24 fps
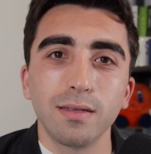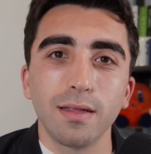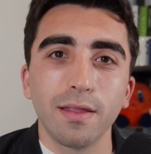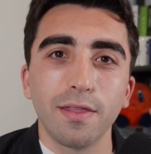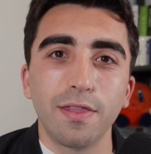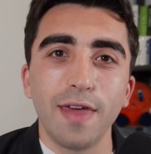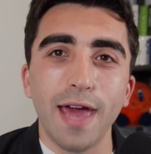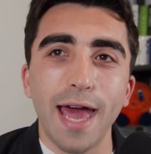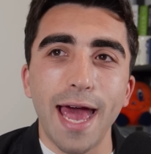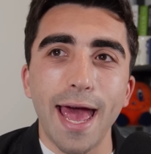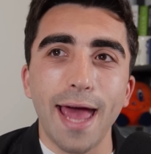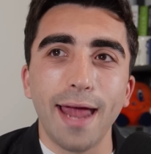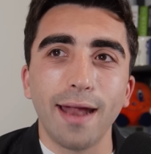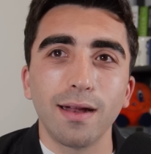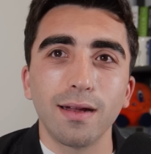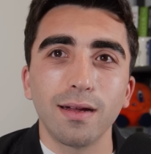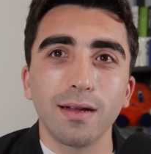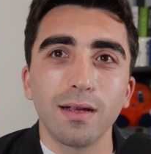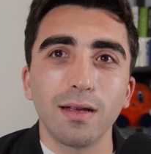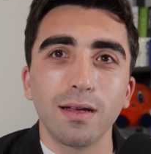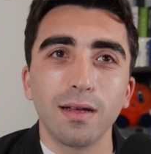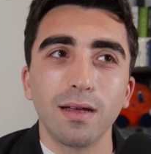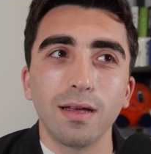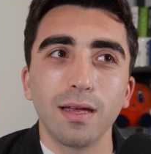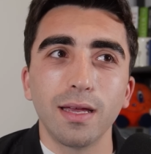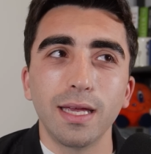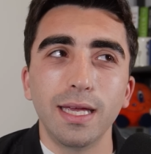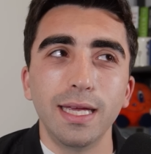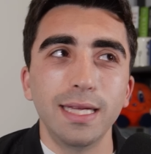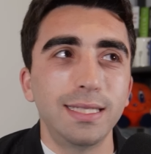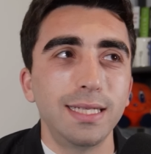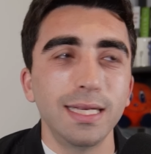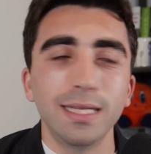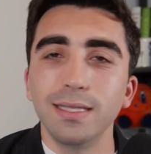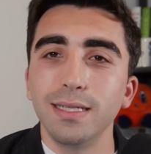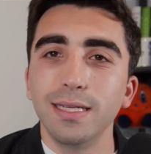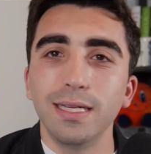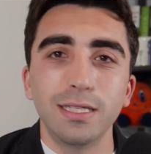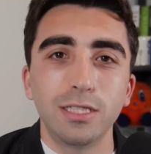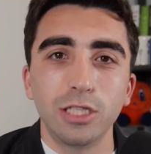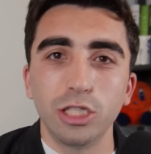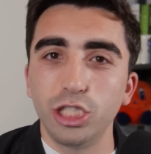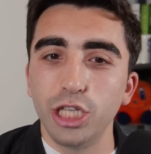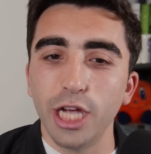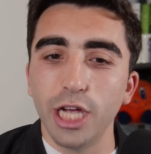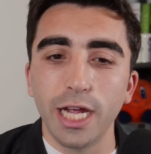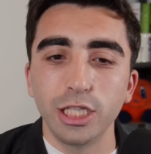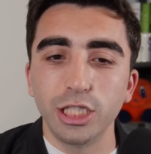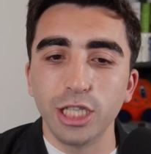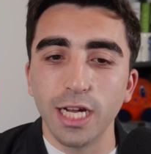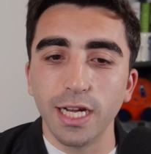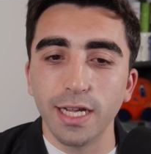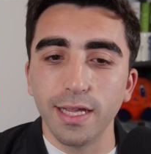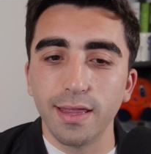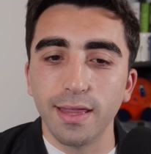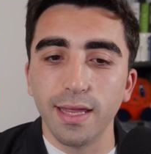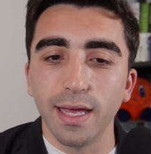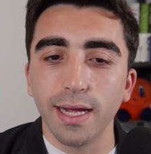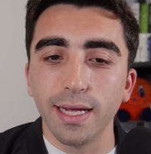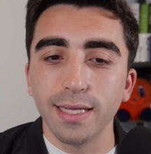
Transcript: that he didn't need to change anything.